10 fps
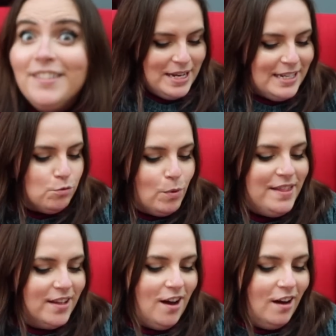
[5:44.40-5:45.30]
No, it did
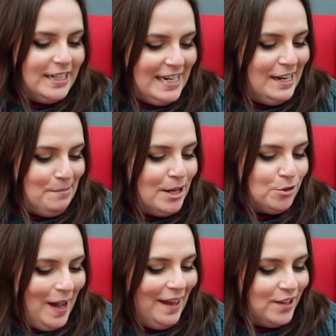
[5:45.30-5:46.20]
win the Carnegie
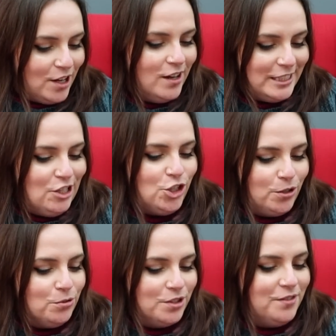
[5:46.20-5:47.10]
Medal and the Guardian
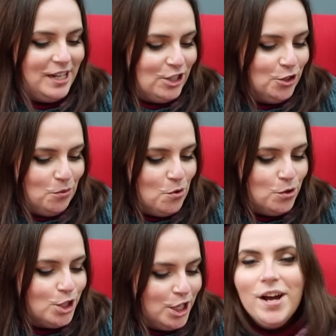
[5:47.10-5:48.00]
Children's Fiction
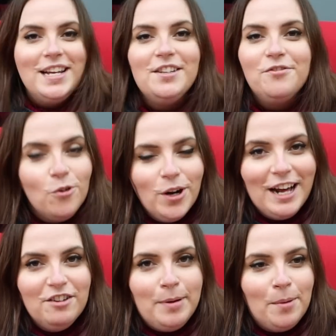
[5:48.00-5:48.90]
Award. Why has it fallen
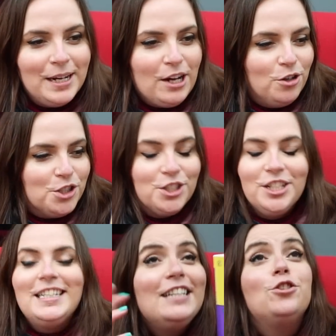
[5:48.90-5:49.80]
out of public
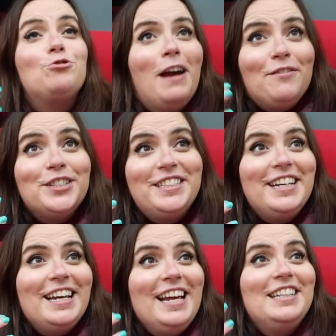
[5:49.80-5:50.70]
consciousness? It's a
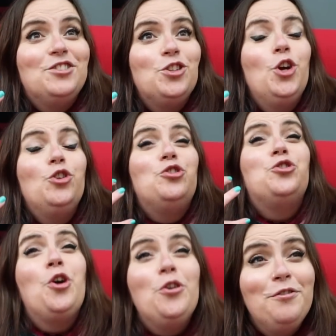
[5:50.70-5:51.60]
travesty. It's
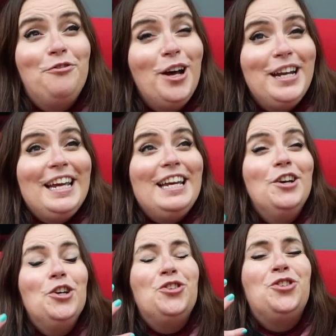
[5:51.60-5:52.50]
so funny,
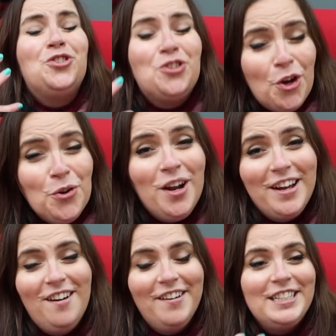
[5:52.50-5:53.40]
so
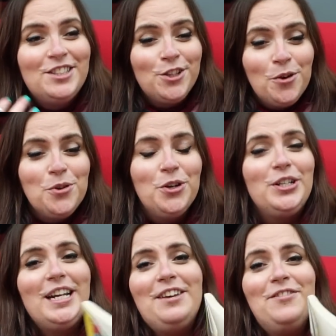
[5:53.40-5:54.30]
lighthearted, so
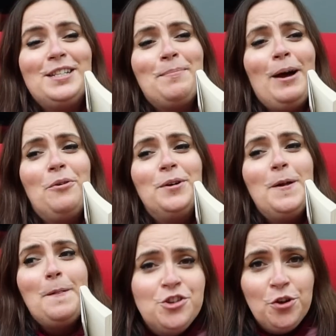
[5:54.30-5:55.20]
good. And if it's about
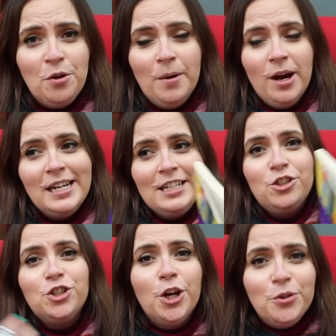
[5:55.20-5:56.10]
changing your
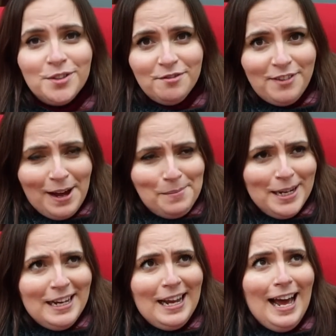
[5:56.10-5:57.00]
mind, chosen
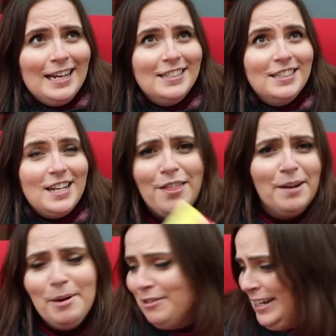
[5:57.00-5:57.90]
family, and I think
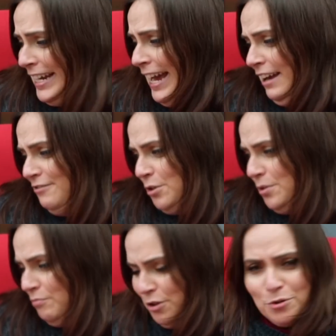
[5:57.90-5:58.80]
I might read it again
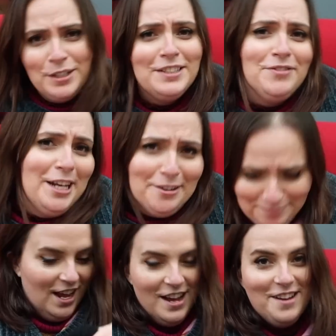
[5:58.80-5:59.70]
after recording this video.
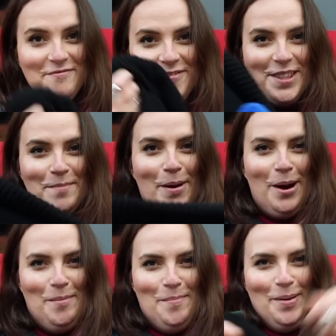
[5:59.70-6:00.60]
Time for the
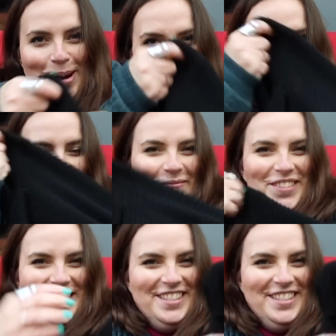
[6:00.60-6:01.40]
pom-poms.